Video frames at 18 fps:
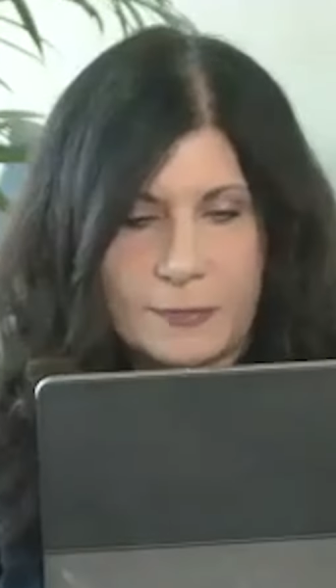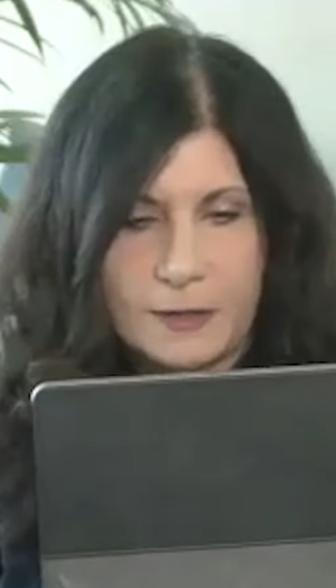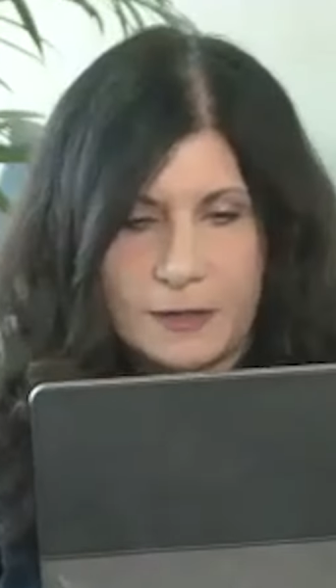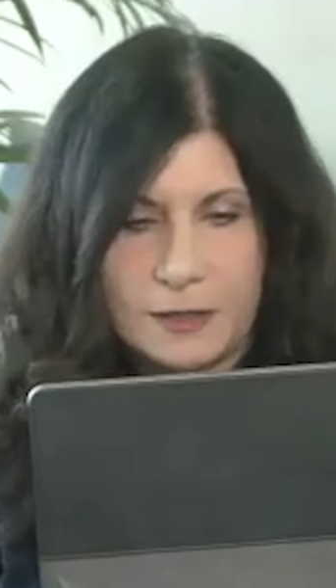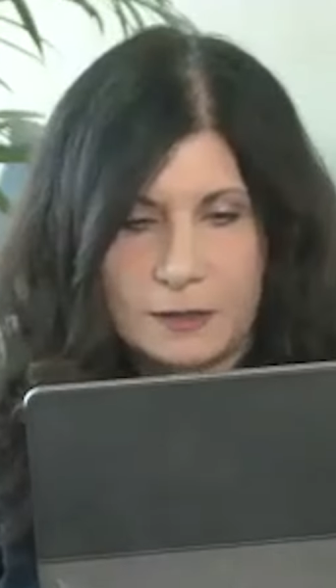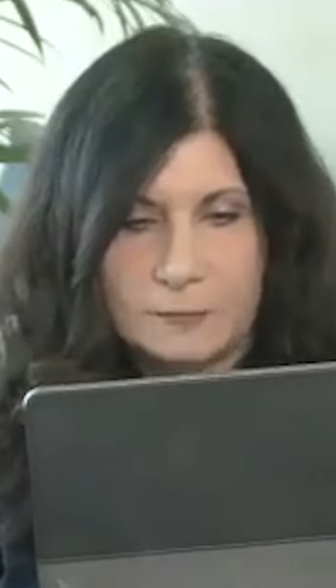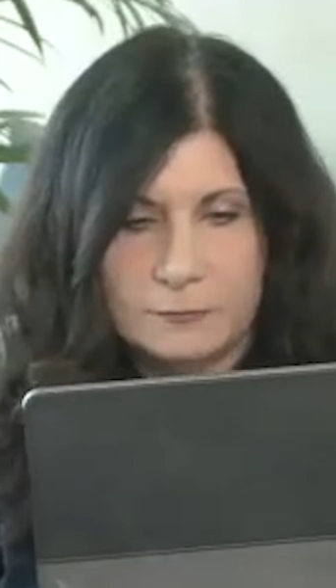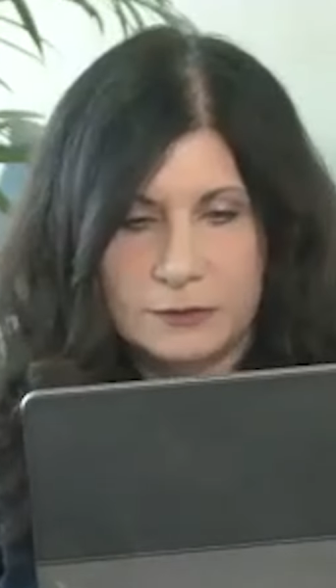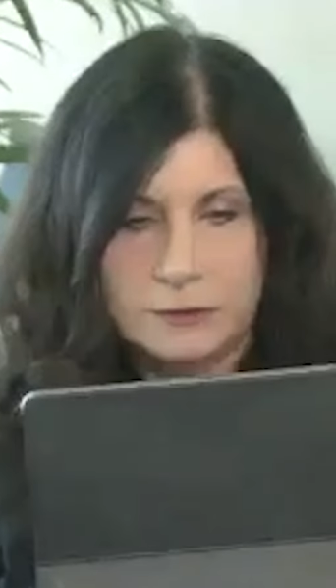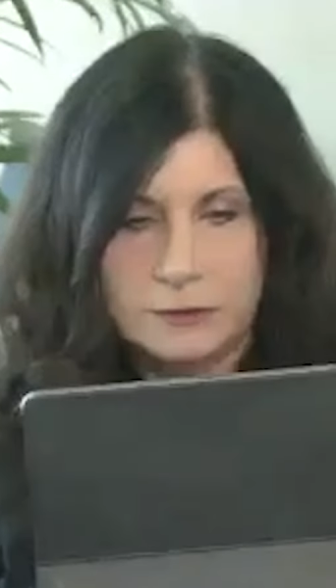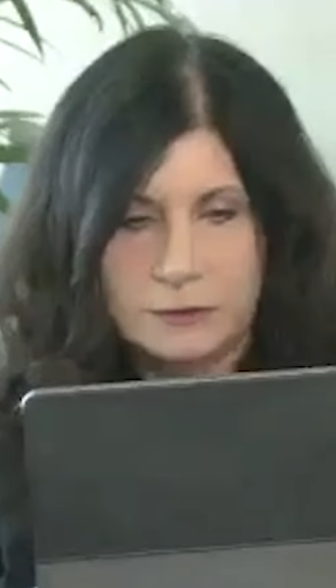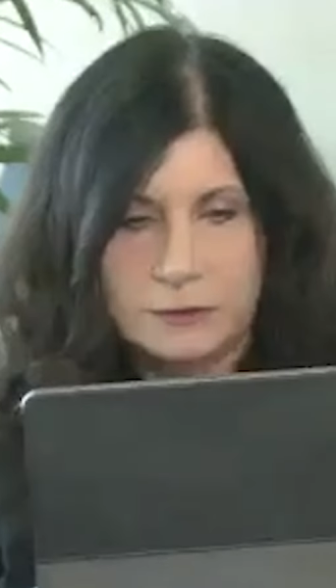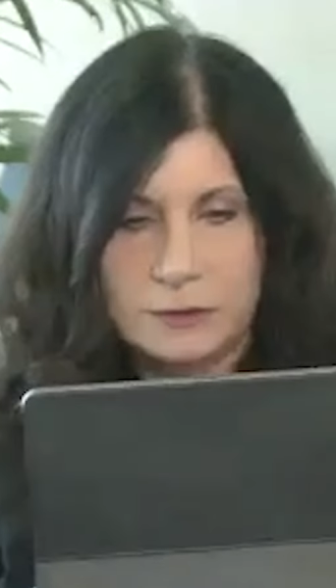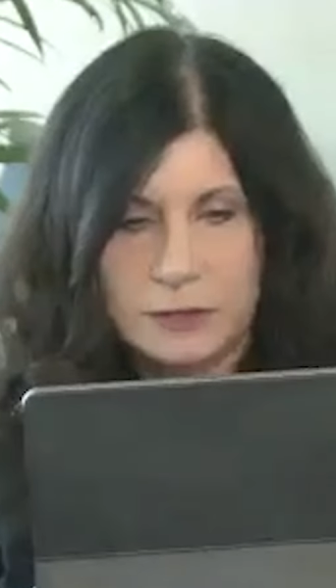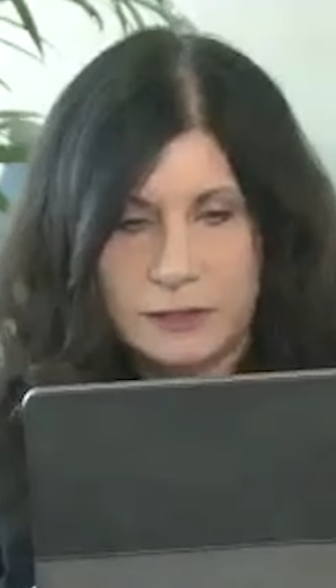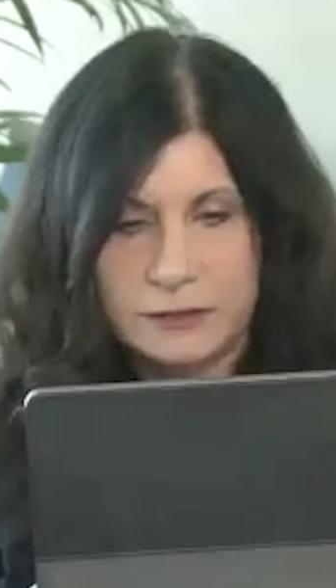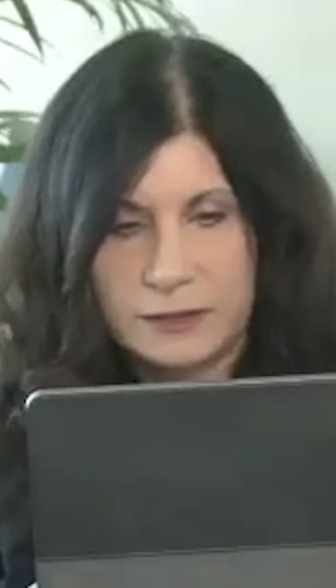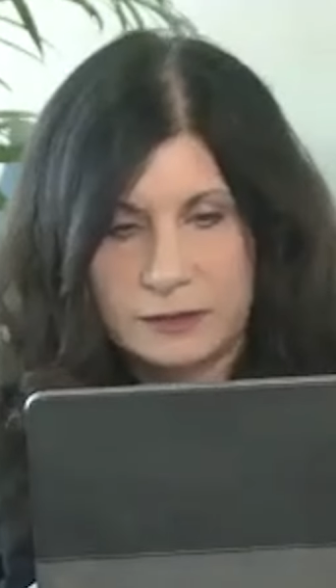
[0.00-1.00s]

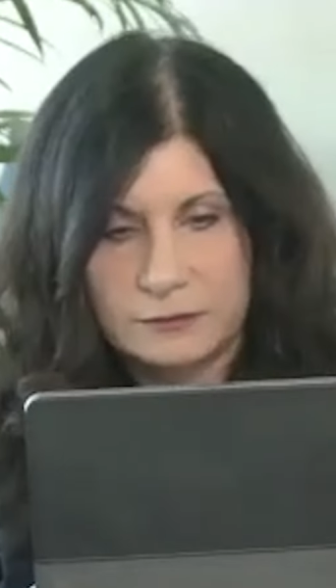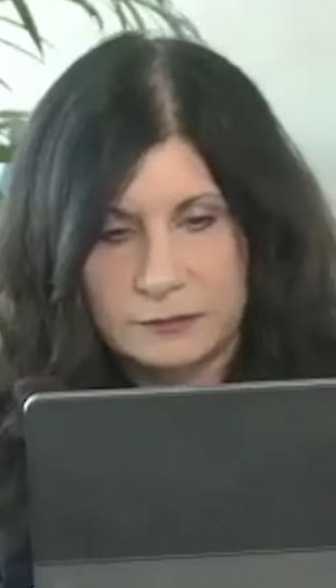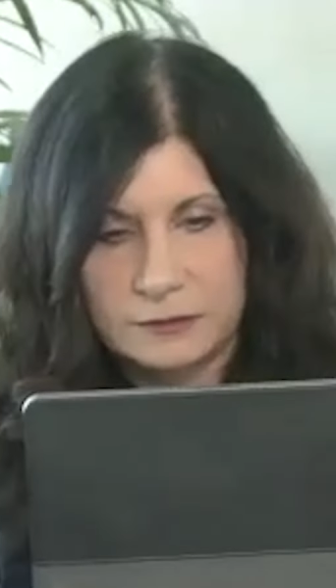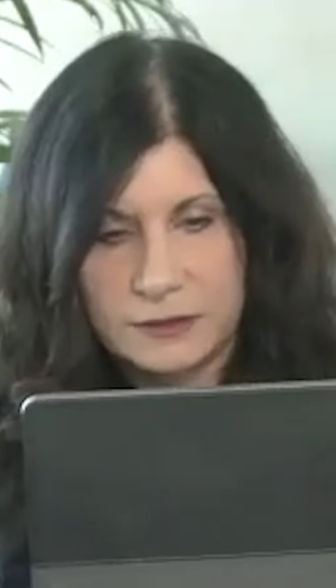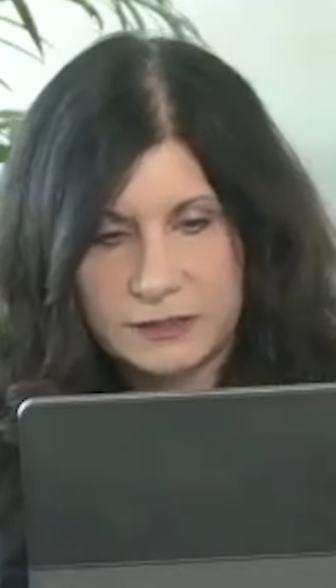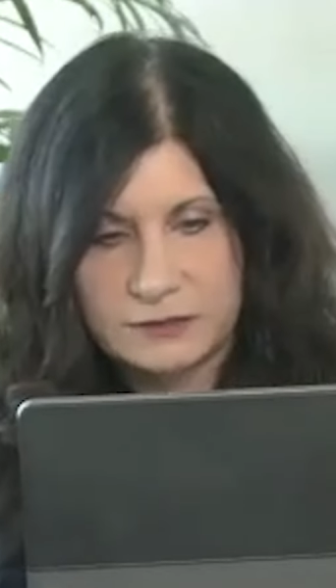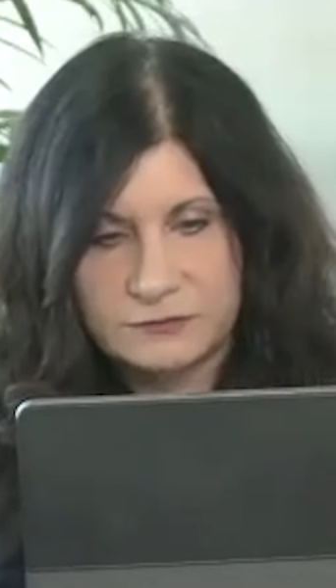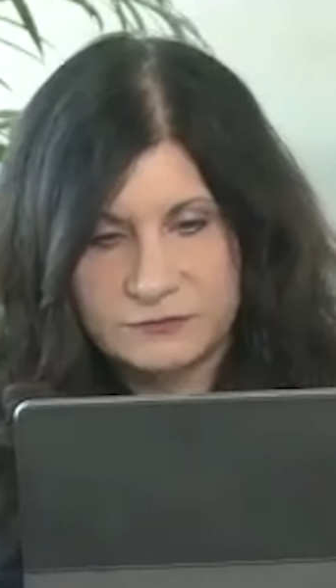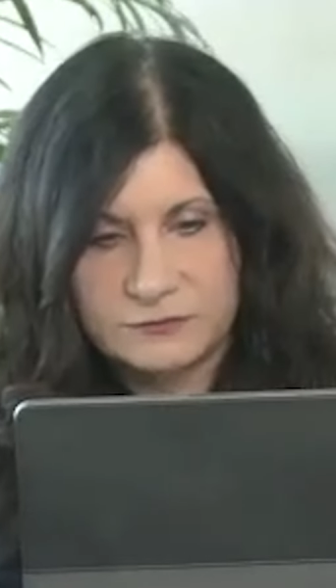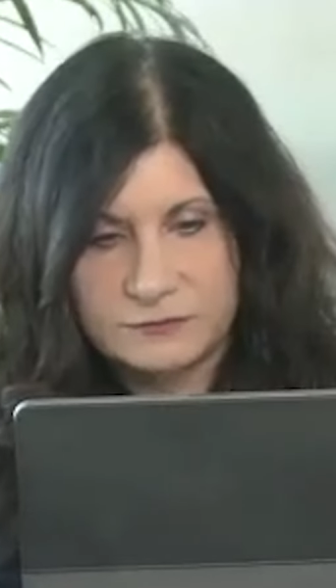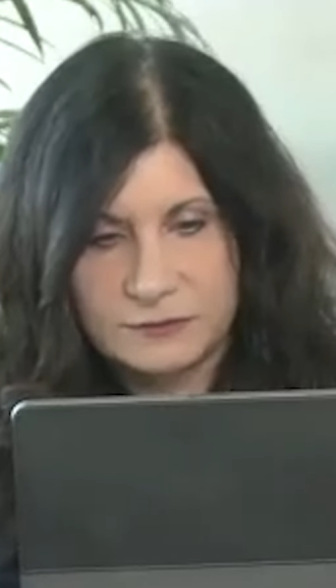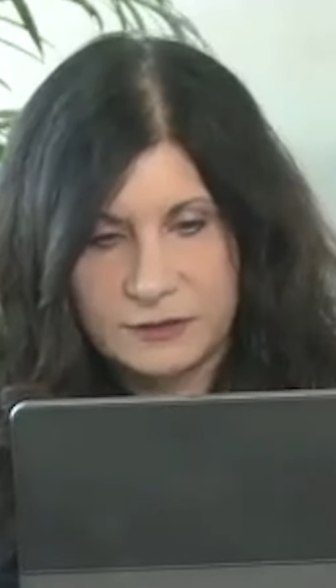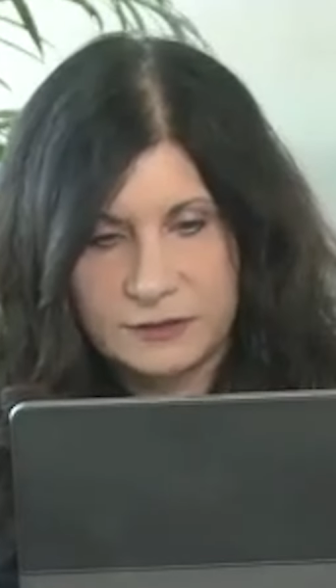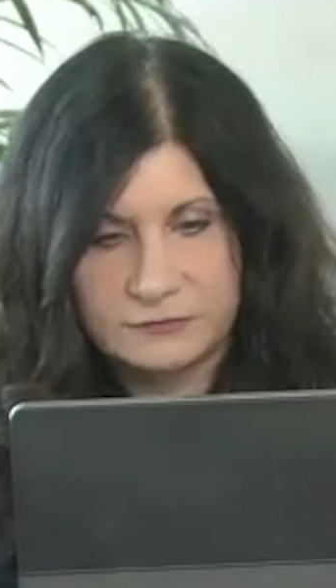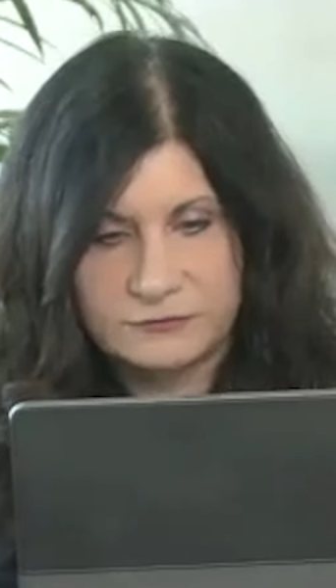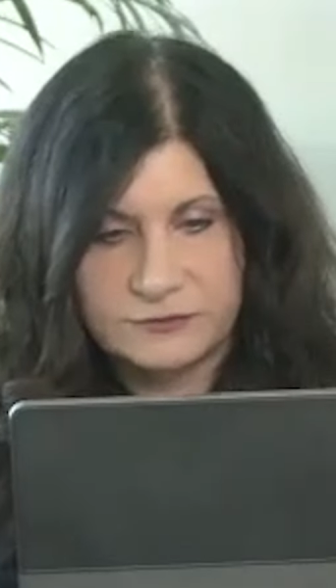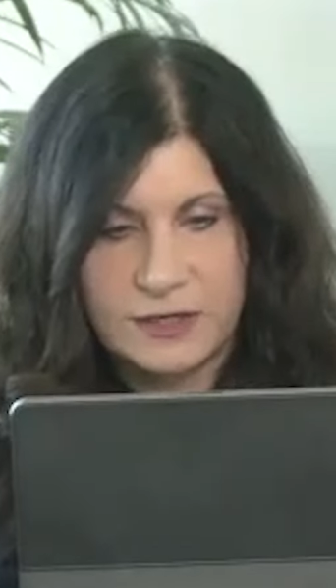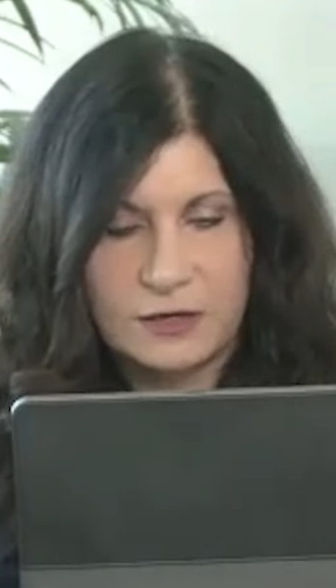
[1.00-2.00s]
Let us